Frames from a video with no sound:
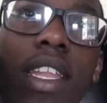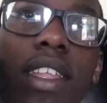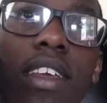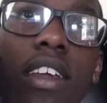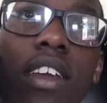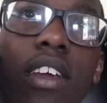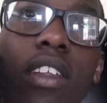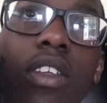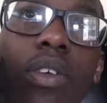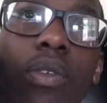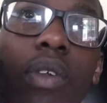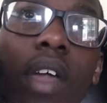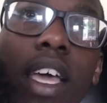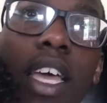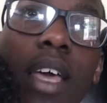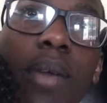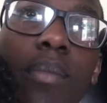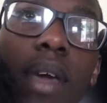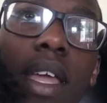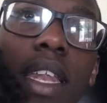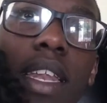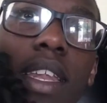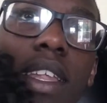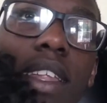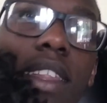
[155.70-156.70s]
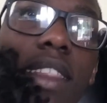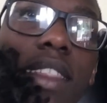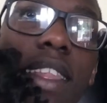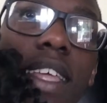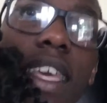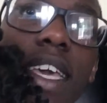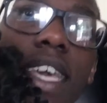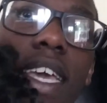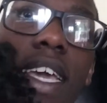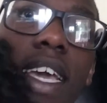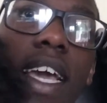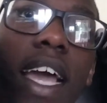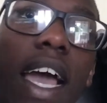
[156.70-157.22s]
here in the recommended
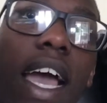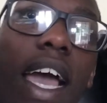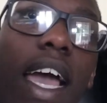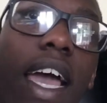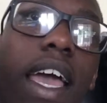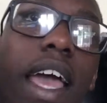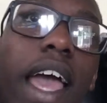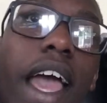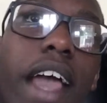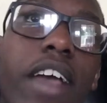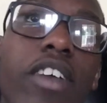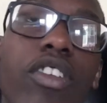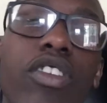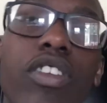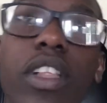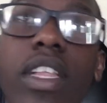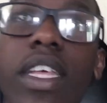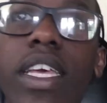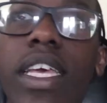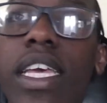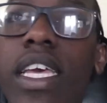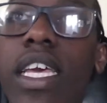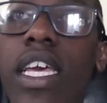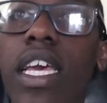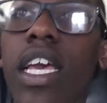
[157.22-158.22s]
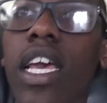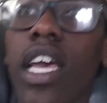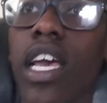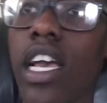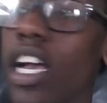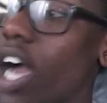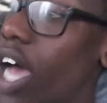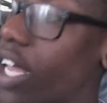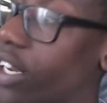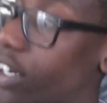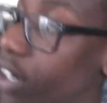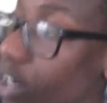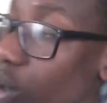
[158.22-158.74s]
thing. I actually
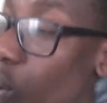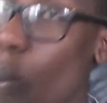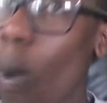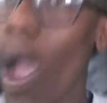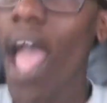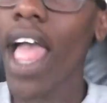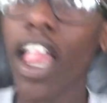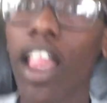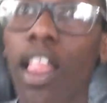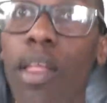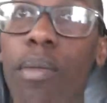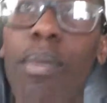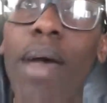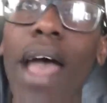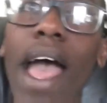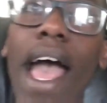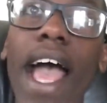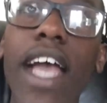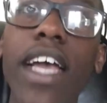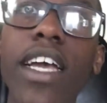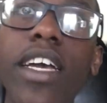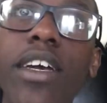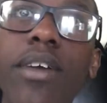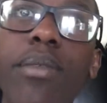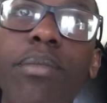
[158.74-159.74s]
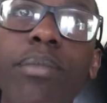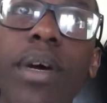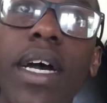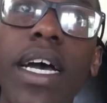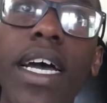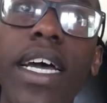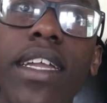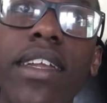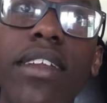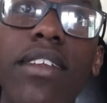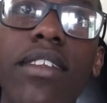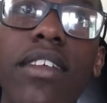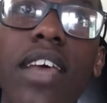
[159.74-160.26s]
got it a while back,
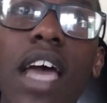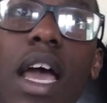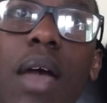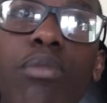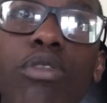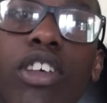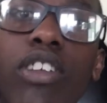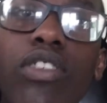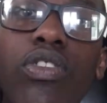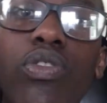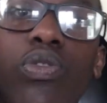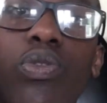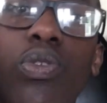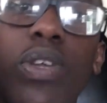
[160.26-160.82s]
but I'm just